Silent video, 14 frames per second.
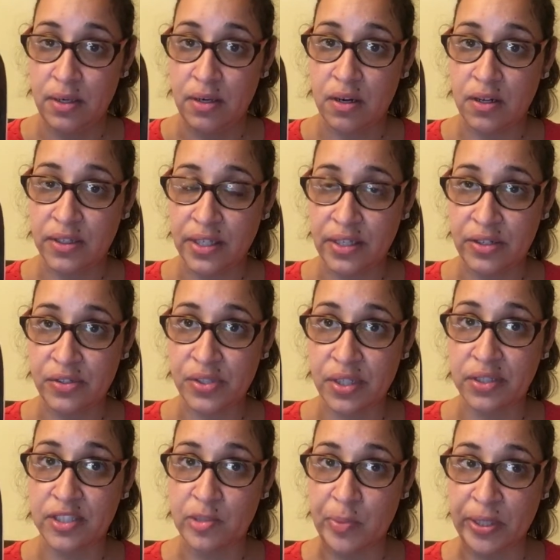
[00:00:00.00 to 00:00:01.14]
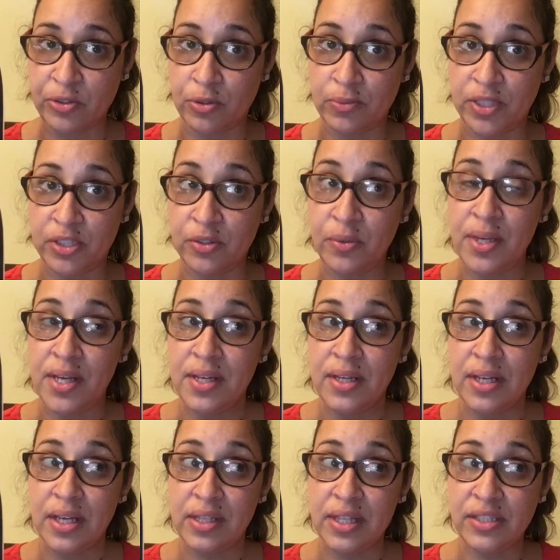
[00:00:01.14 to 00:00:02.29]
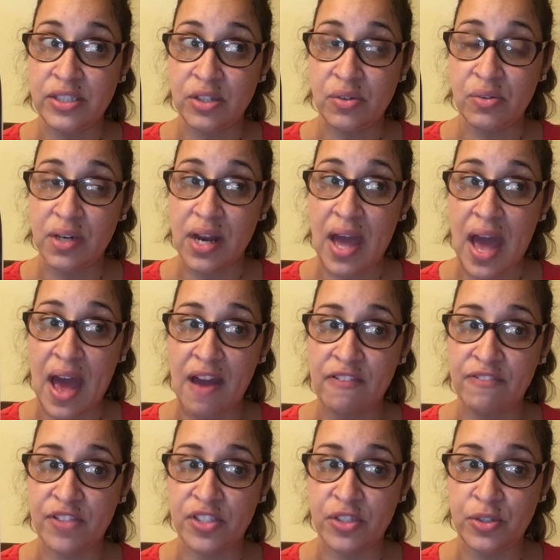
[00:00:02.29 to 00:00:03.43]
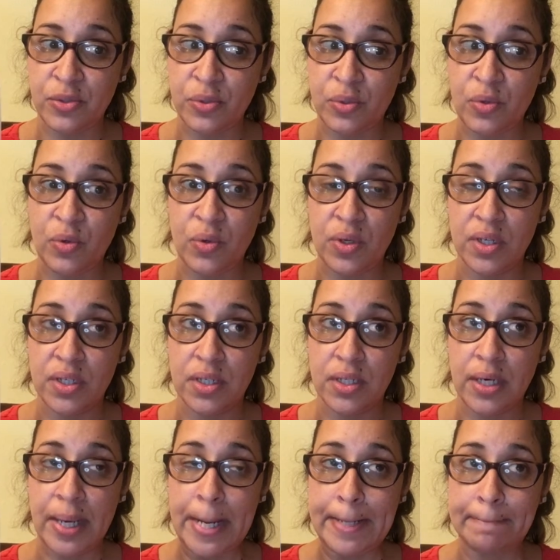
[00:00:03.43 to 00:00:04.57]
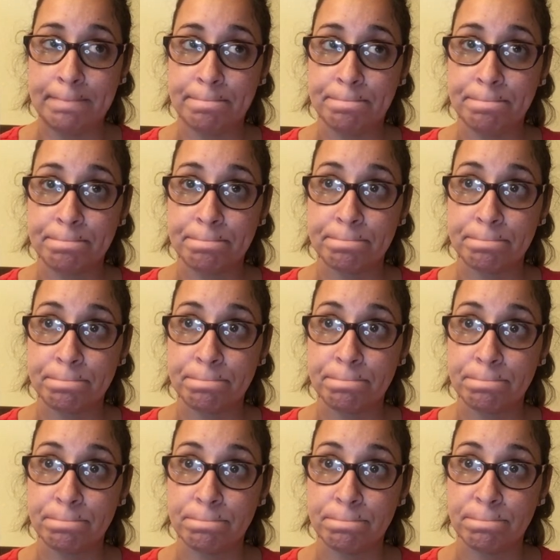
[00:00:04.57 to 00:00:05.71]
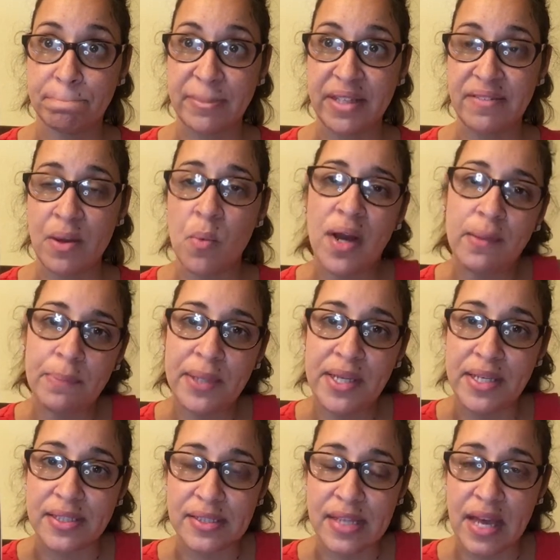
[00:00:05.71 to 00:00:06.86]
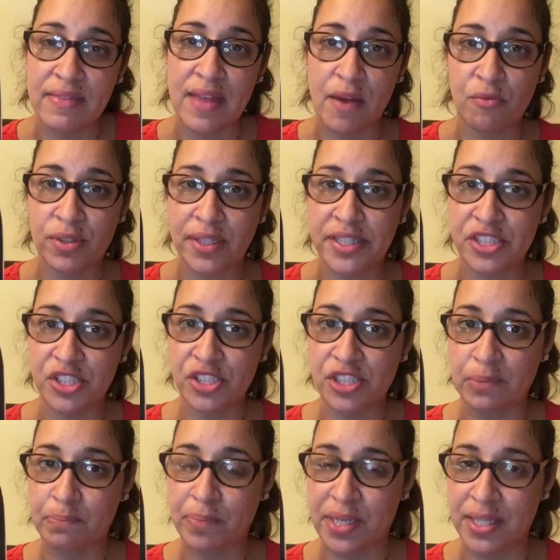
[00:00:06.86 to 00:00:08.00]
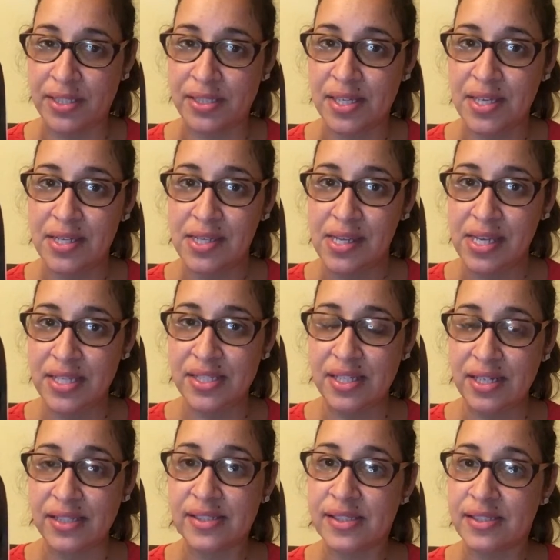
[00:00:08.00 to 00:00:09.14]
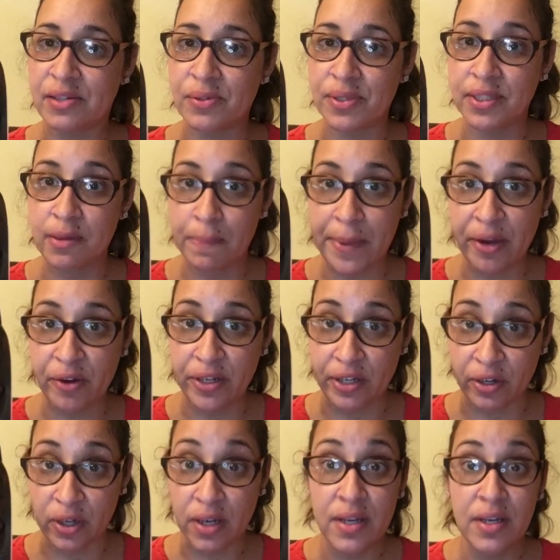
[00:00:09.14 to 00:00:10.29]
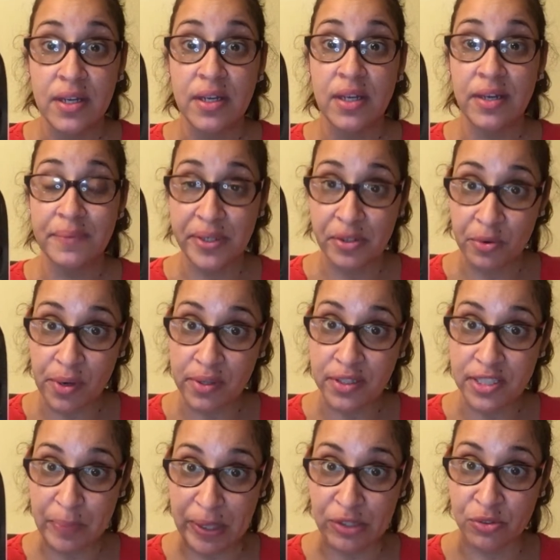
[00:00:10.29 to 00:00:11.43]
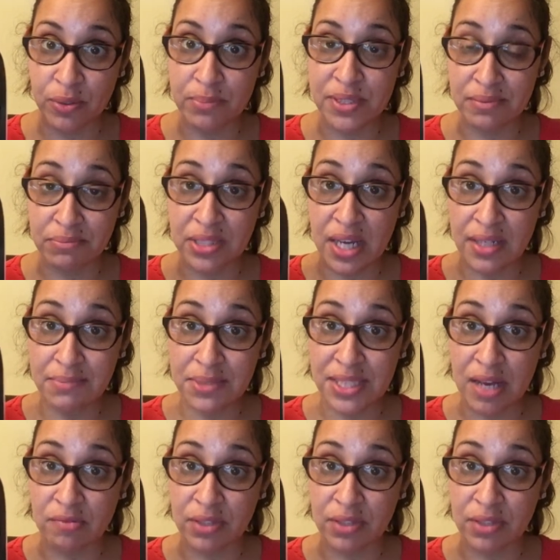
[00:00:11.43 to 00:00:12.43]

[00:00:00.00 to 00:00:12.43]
our kiddos on the spectrum do. And they don't have to... they want to please, and that relationship piece isn't necessarily a barrier. And when you're on the spectrum, sometimes that